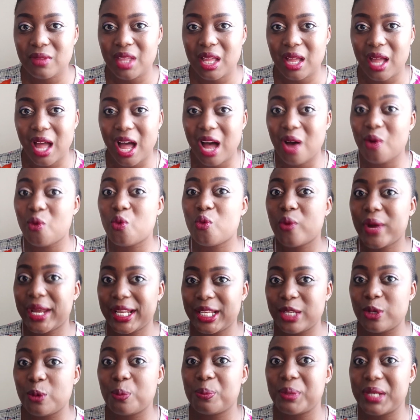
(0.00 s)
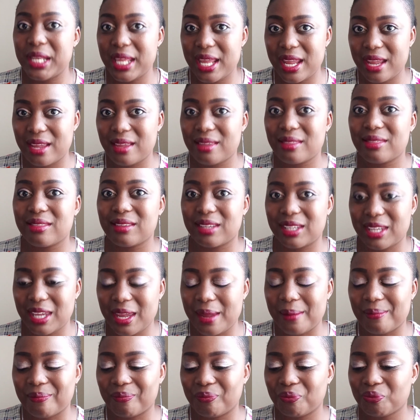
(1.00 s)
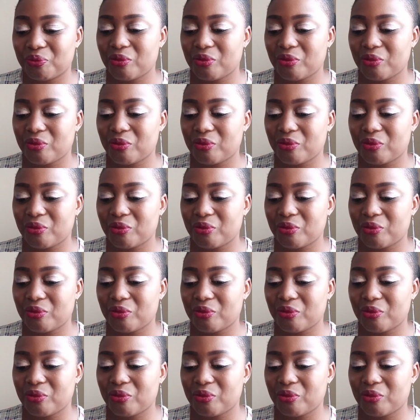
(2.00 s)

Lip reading: how well you play the game.